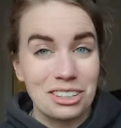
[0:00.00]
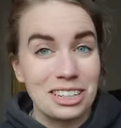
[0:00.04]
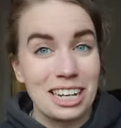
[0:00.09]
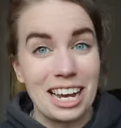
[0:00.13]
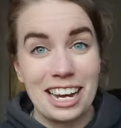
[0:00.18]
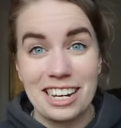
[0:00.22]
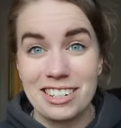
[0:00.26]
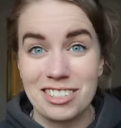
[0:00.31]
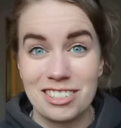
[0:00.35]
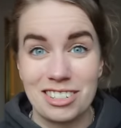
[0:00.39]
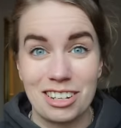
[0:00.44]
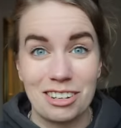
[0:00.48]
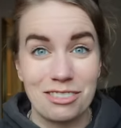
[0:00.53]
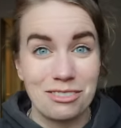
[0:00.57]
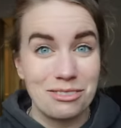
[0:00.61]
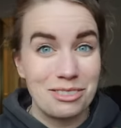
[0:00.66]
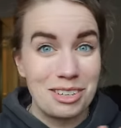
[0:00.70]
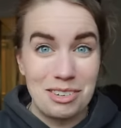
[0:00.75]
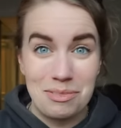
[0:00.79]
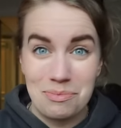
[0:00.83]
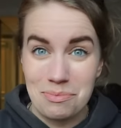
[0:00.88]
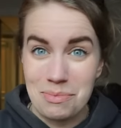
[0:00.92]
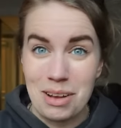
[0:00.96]
all kinds of stuff
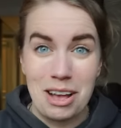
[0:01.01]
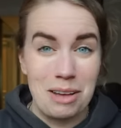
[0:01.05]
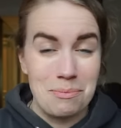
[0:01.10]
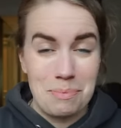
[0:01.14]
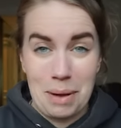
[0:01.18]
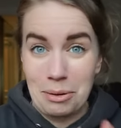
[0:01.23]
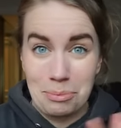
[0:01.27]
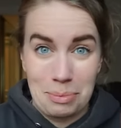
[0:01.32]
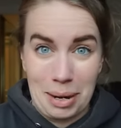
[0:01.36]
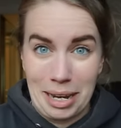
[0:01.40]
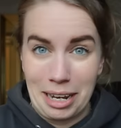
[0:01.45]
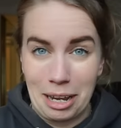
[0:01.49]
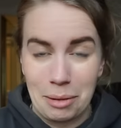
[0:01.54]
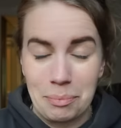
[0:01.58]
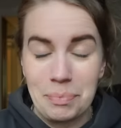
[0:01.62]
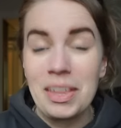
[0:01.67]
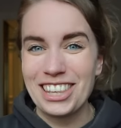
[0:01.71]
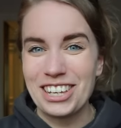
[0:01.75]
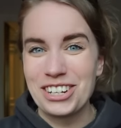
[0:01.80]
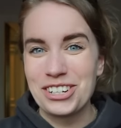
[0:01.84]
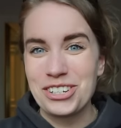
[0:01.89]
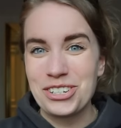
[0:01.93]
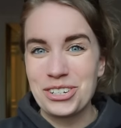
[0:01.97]
in about
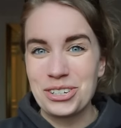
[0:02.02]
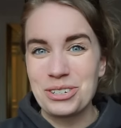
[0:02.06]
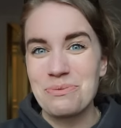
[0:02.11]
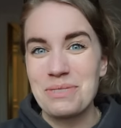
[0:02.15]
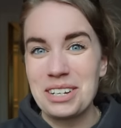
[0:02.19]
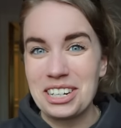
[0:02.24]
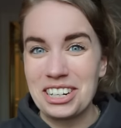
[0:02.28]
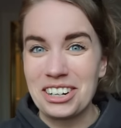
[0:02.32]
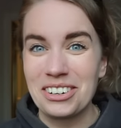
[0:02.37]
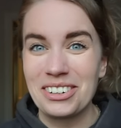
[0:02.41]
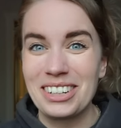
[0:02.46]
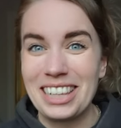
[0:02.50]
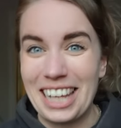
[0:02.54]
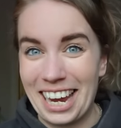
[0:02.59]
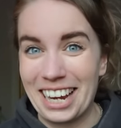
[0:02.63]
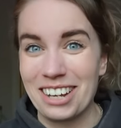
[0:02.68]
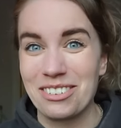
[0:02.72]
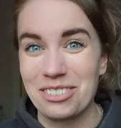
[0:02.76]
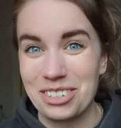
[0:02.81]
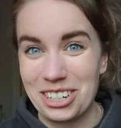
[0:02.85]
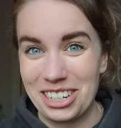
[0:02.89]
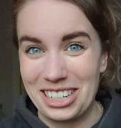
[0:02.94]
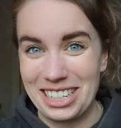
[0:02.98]
makeup. There should be no lack
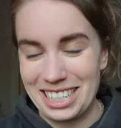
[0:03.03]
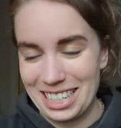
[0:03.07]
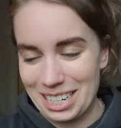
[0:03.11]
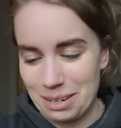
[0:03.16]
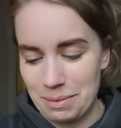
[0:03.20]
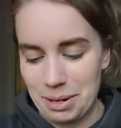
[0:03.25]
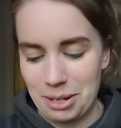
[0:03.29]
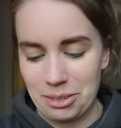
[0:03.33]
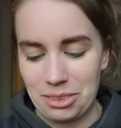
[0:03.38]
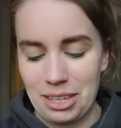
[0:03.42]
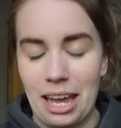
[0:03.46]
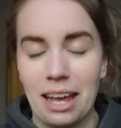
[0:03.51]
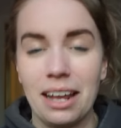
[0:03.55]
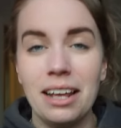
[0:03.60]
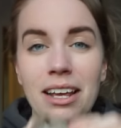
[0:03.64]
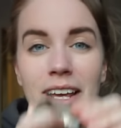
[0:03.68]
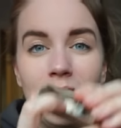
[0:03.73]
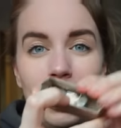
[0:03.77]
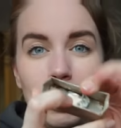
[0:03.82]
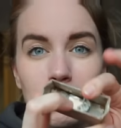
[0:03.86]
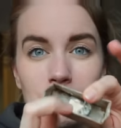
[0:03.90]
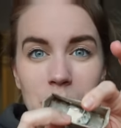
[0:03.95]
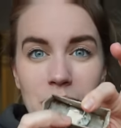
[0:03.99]
of content about that.
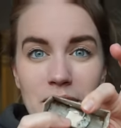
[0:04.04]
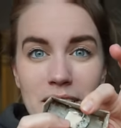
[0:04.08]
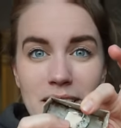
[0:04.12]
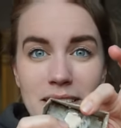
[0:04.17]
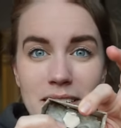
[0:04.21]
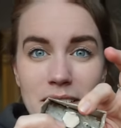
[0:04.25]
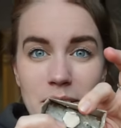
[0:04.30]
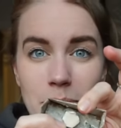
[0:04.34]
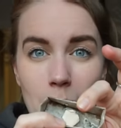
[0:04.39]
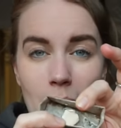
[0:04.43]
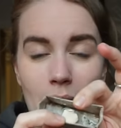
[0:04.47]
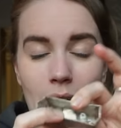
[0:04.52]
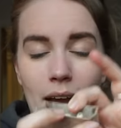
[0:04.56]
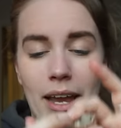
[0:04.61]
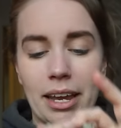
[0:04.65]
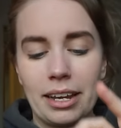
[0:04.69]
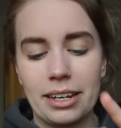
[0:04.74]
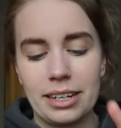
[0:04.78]
But this is my